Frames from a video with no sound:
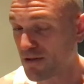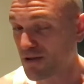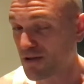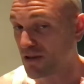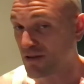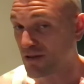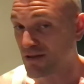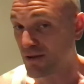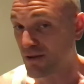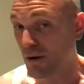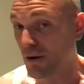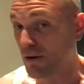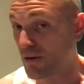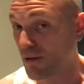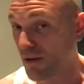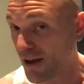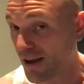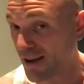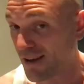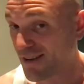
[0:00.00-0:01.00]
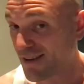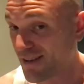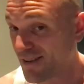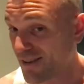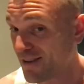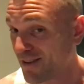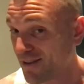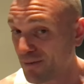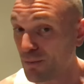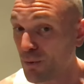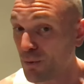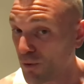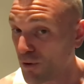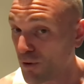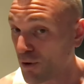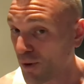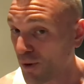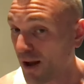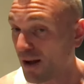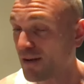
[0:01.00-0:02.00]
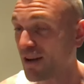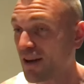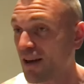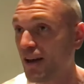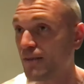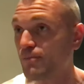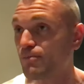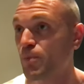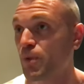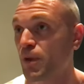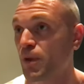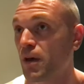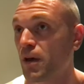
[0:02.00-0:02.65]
to start like moving around again.